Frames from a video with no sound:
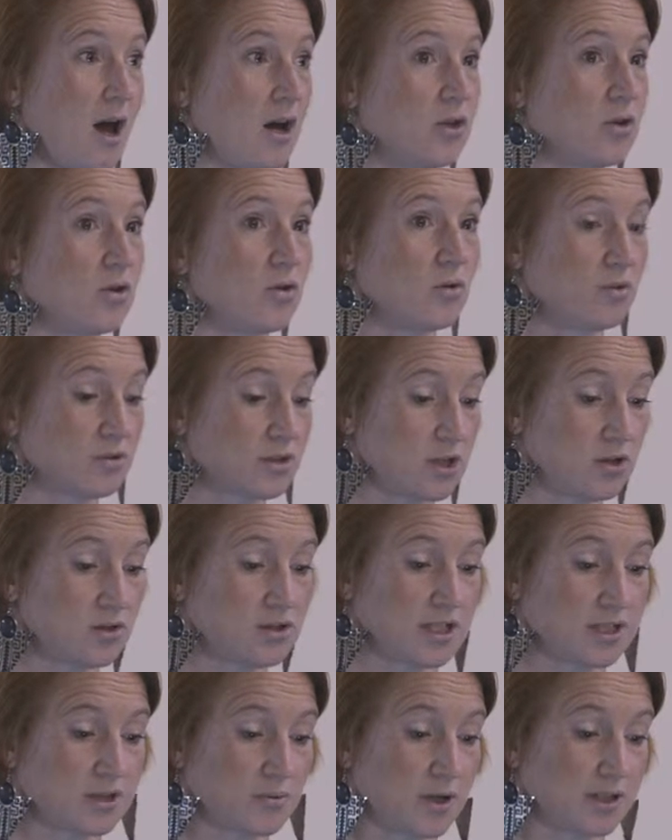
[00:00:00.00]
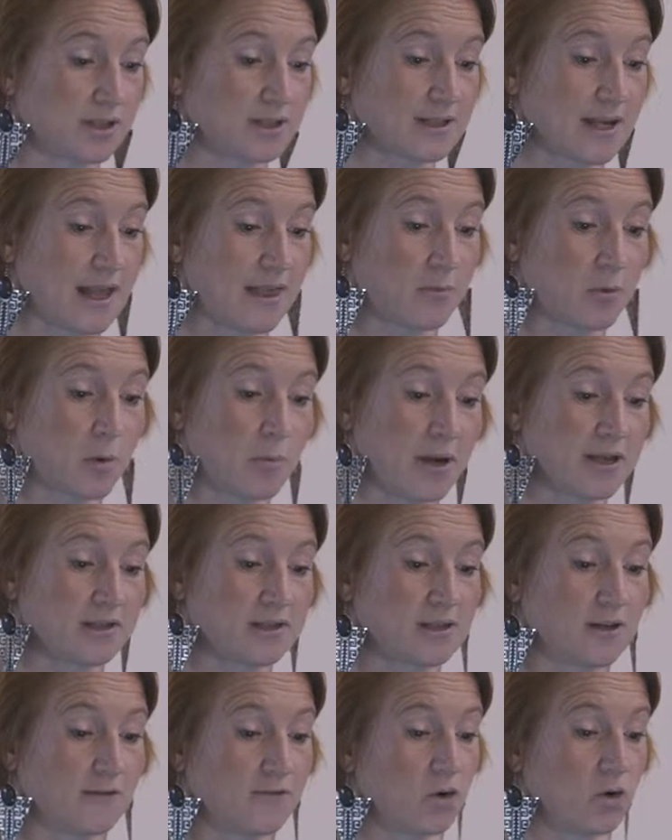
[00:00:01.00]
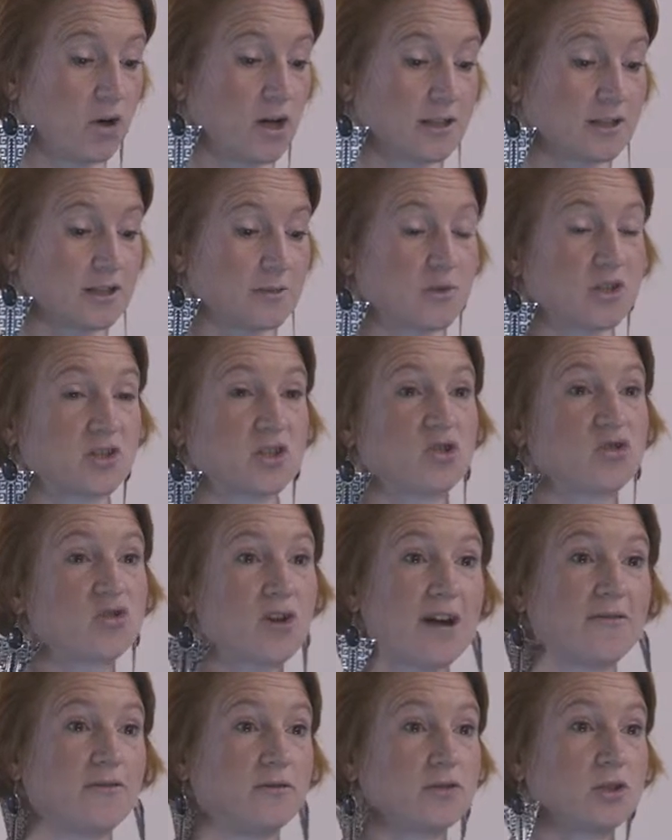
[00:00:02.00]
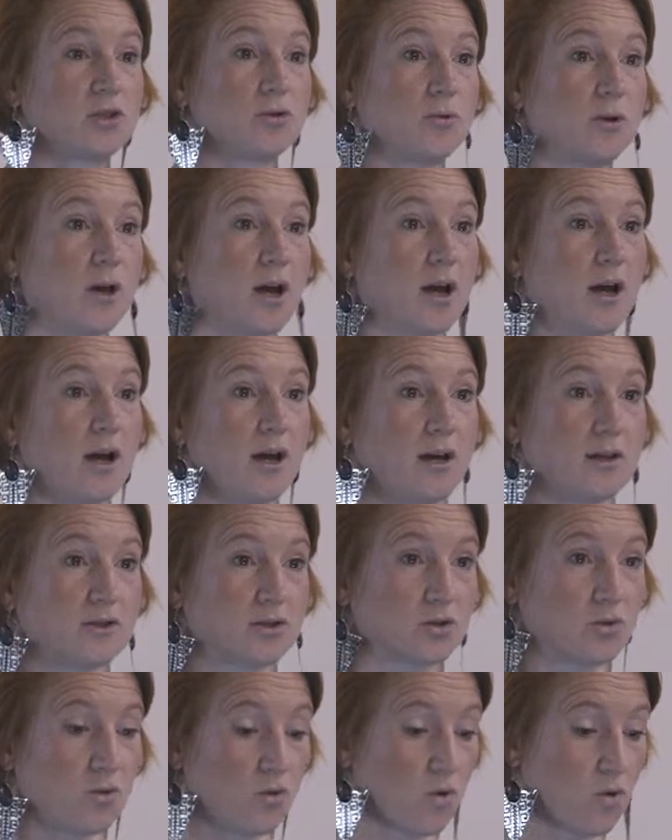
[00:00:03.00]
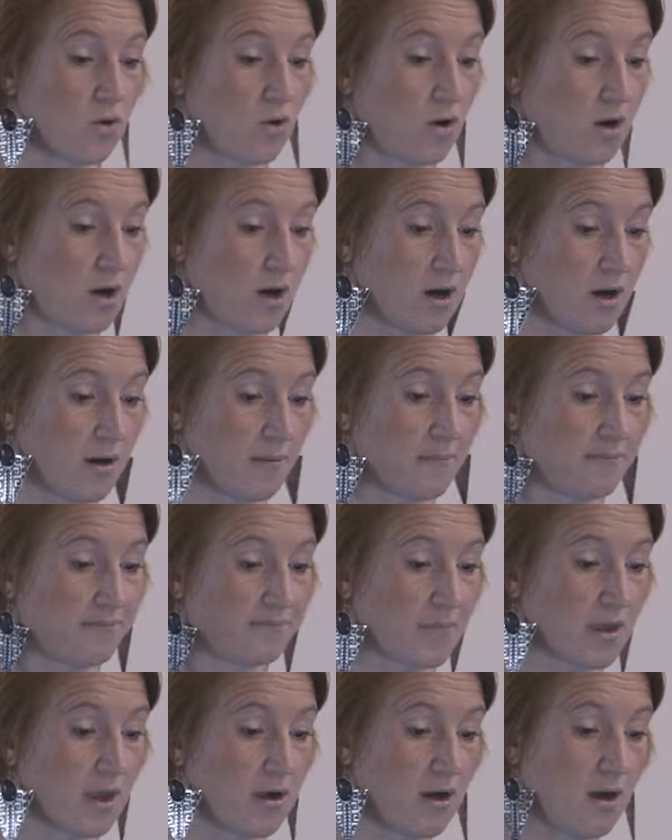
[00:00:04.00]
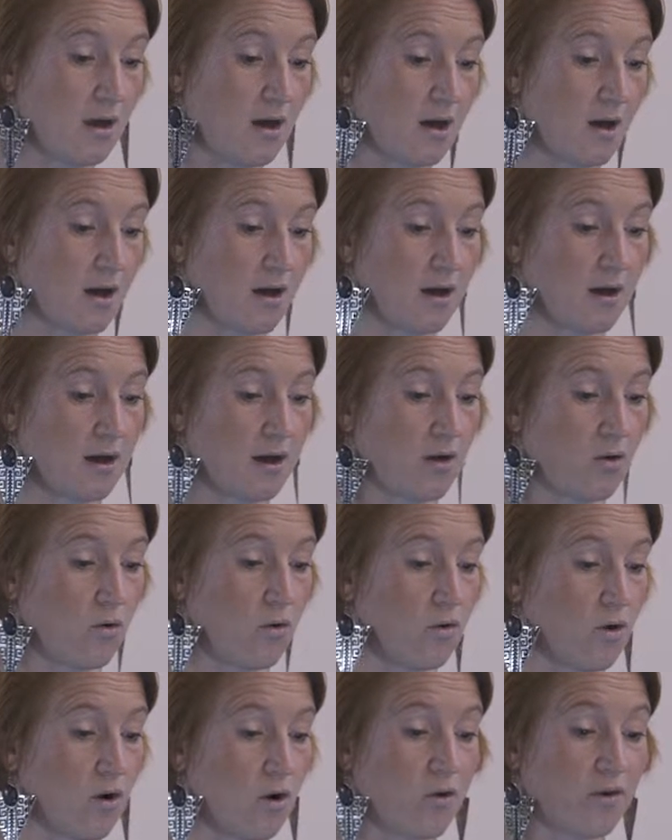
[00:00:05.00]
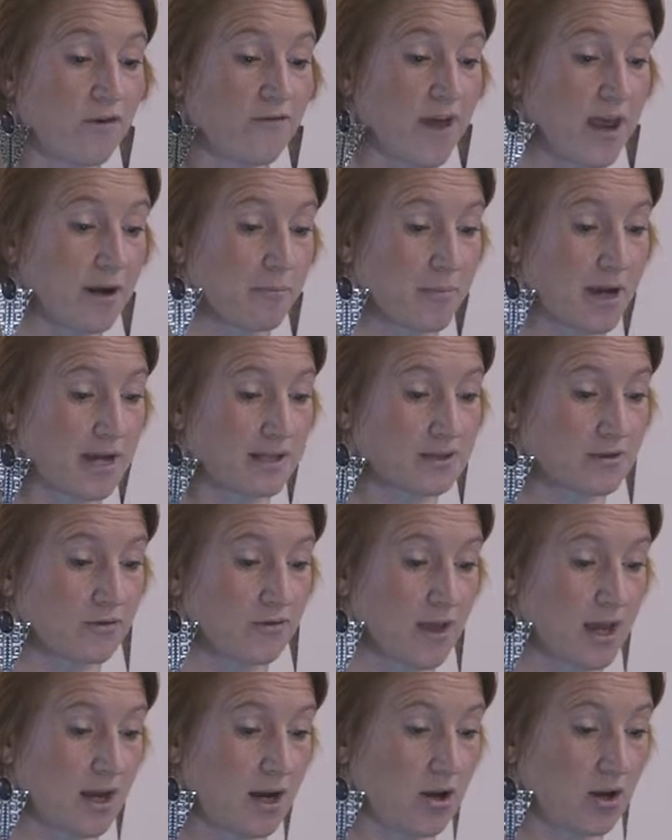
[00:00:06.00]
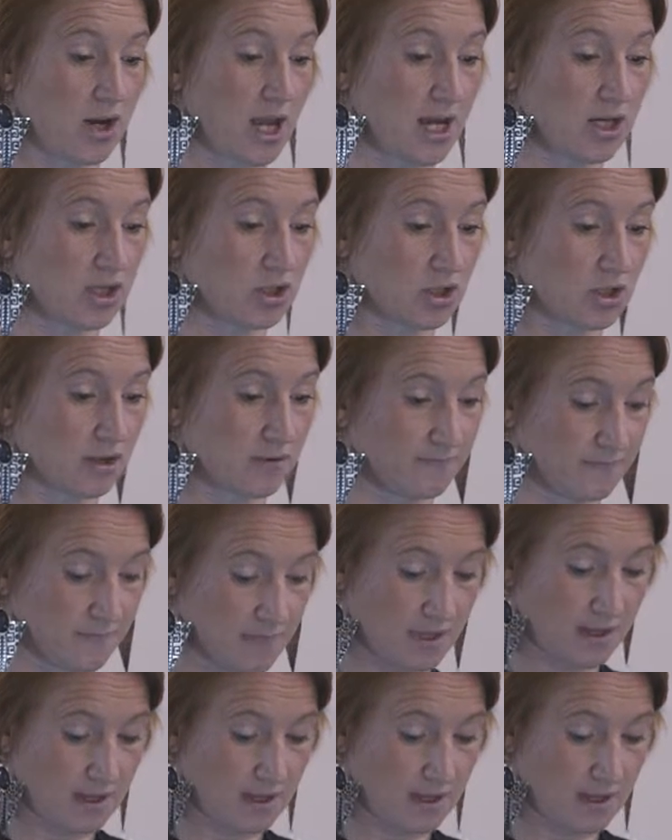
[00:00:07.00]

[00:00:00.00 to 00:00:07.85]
You can also use it to understand the propensity of your customers to travel to a store or event based on their location.